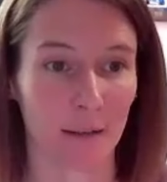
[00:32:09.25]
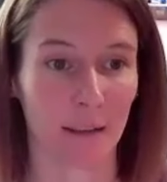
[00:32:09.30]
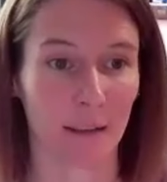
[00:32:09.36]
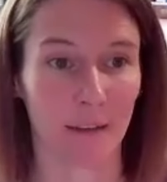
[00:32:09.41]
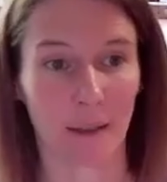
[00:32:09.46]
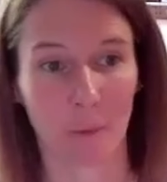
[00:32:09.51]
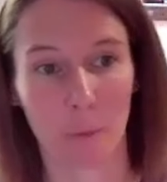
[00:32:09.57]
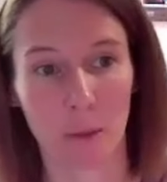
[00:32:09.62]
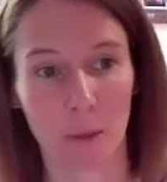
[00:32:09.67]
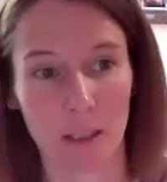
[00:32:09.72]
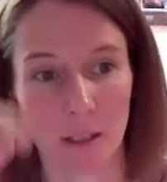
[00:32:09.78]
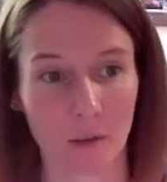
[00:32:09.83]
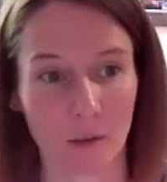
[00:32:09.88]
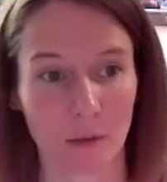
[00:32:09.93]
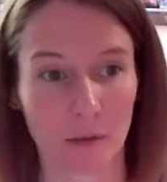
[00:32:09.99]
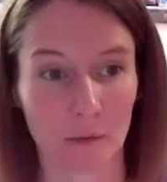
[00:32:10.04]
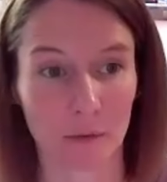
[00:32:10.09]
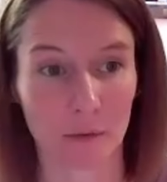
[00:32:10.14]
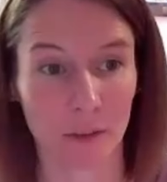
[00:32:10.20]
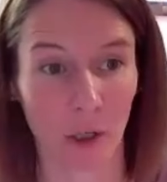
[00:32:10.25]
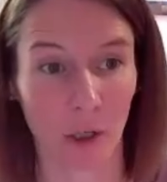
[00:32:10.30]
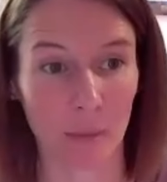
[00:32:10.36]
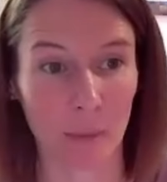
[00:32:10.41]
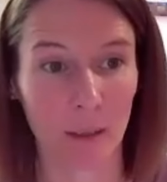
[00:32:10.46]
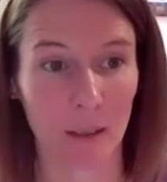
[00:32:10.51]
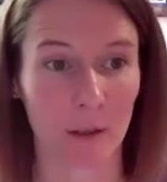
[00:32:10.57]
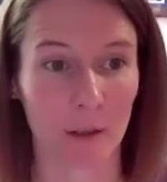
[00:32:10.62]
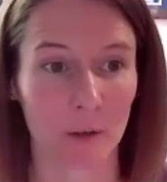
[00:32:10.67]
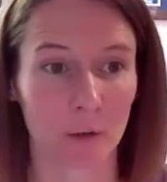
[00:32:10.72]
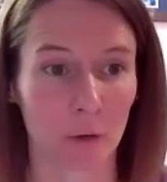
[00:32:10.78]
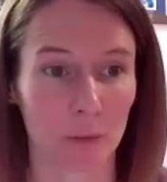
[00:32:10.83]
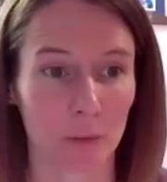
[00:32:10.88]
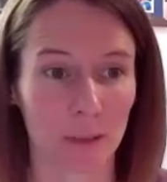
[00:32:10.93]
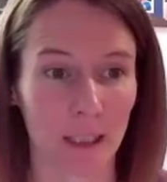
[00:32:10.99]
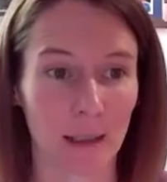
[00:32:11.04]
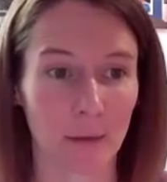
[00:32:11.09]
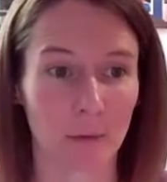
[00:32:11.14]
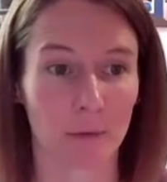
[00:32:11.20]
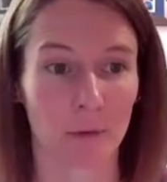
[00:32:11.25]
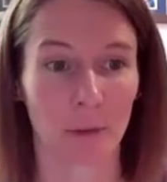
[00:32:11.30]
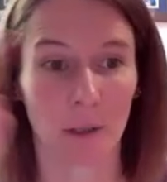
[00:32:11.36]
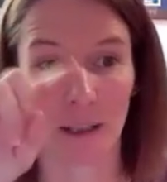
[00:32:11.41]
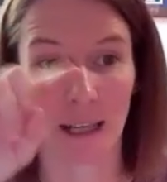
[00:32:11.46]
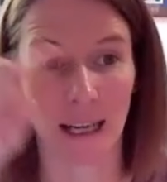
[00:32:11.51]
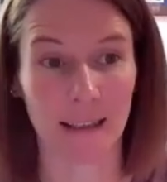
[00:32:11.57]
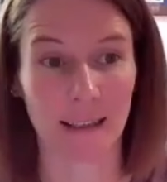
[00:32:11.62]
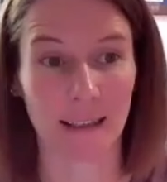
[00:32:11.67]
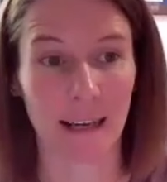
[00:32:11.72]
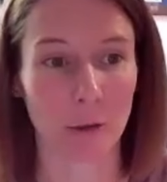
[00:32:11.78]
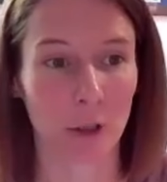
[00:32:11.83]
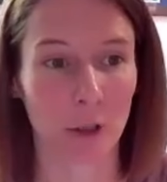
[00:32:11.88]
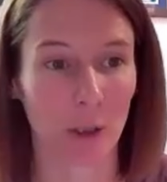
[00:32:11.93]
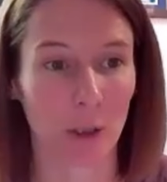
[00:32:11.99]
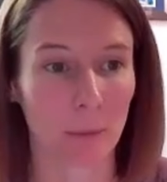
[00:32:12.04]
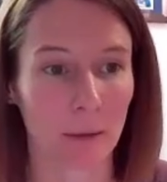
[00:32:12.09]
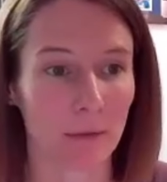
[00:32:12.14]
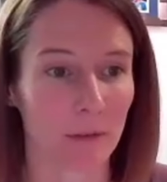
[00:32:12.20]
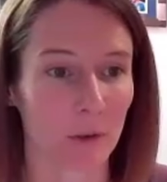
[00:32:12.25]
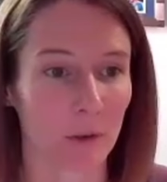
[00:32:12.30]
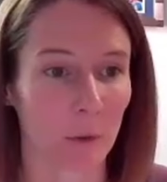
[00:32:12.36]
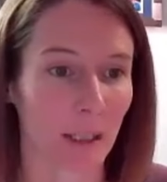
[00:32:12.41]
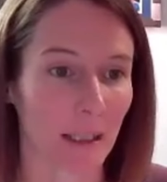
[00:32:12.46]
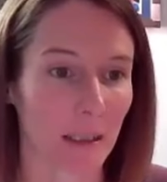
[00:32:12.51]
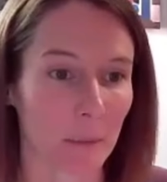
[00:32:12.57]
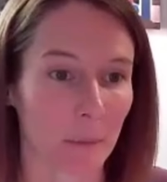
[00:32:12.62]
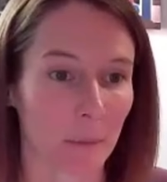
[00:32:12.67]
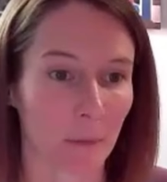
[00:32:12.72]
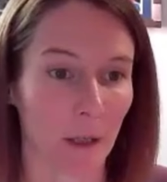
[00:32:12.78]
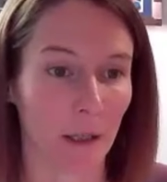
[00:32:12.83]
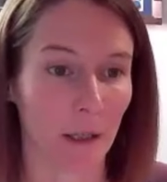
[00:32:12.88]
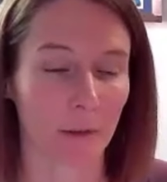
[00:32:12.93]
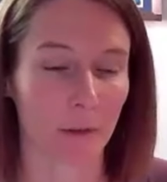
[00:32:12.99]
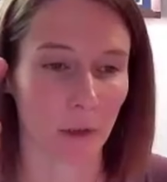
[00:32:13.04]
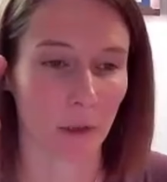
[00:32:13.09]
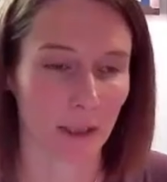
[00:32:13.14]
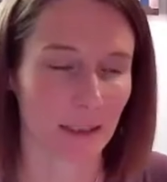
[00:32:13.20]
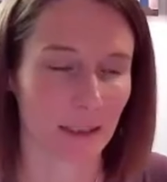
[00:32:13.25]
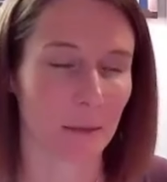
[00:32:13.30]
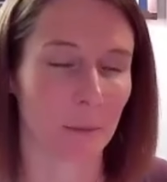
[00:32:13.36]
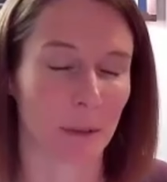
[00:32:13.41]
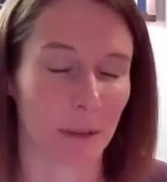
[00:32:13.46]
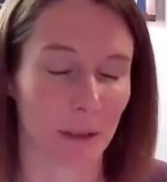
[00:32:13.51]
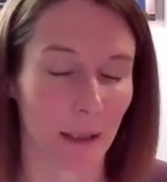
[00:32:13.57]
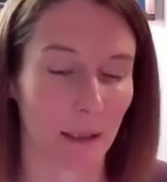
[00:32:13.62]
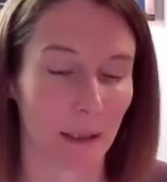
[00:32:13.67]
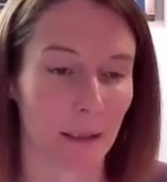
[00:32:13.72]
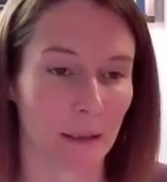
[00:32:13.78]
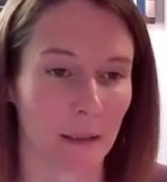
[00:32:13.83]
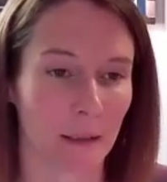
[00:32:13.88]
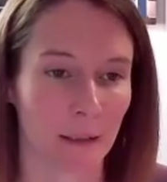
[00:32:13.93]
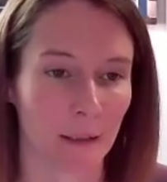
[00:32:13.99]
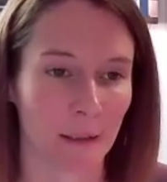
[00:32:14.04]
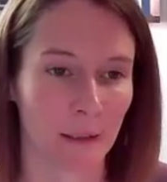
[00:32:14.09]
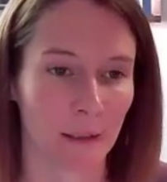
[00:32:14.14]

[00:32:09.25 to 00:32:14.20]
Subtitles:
And then we can type in our drop down, okay, now show me for 90%.